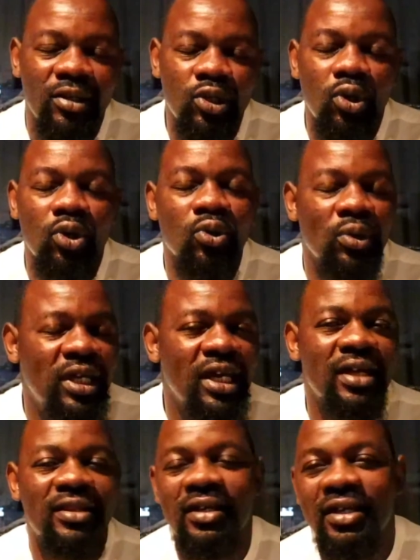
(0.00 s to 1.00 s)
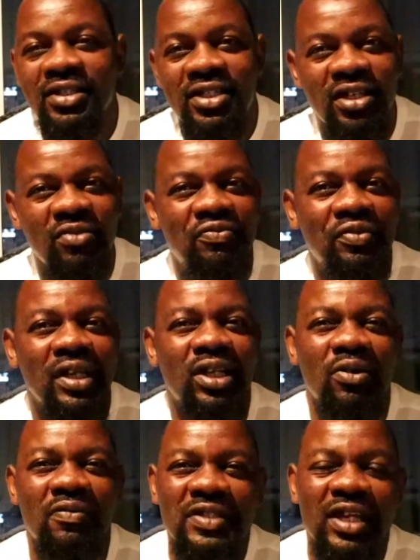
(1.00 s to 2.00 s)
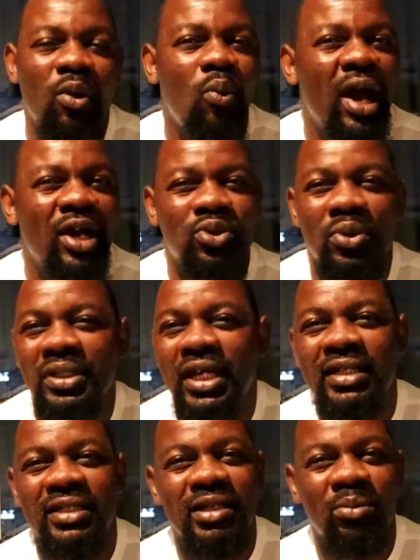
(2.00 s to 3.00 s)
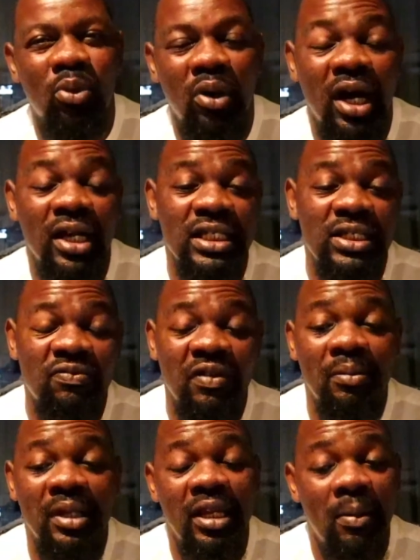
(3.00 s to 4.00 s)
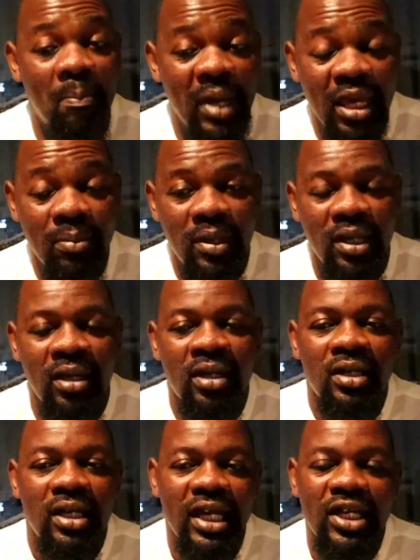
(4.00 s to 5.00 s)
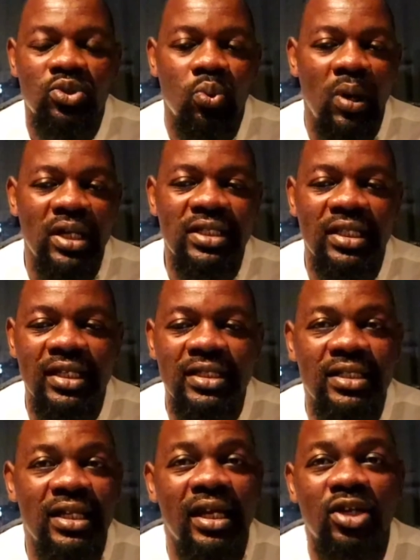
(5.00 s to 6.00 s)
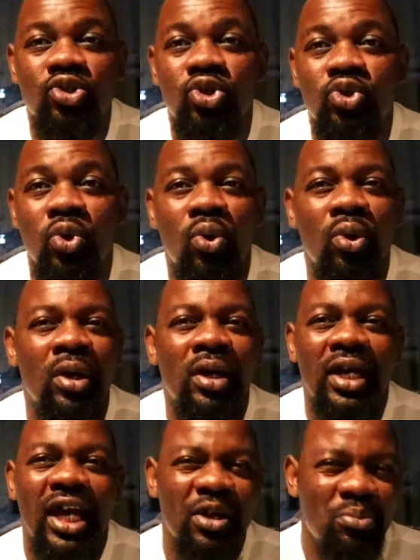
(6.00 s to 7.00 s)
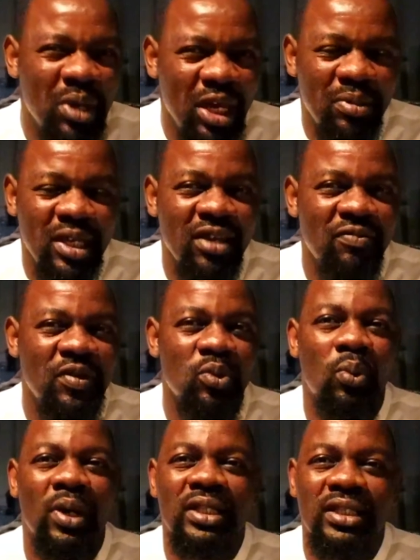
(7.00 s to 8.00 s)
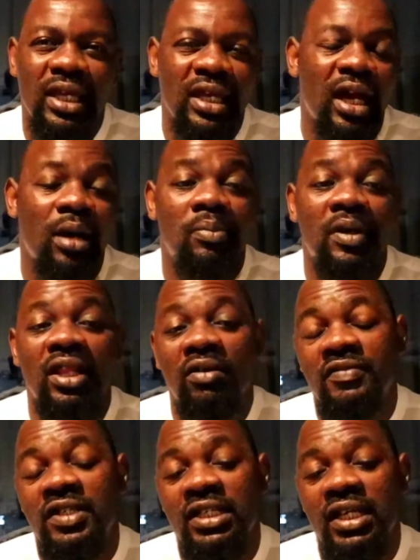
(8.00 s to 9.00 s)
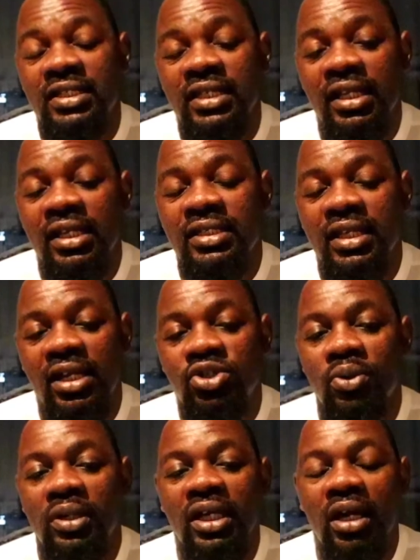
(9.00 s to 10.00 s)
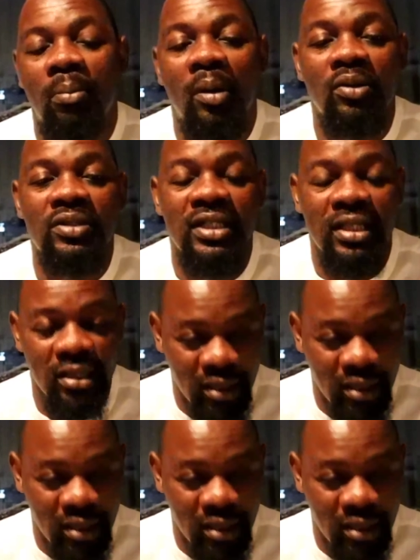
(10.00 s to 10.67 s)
you know, looking at things differently, of saying, why don't I see Bongani's family? Maybe is what they decided to do. And maybe even when the young brother of DJ Zinhle started talking about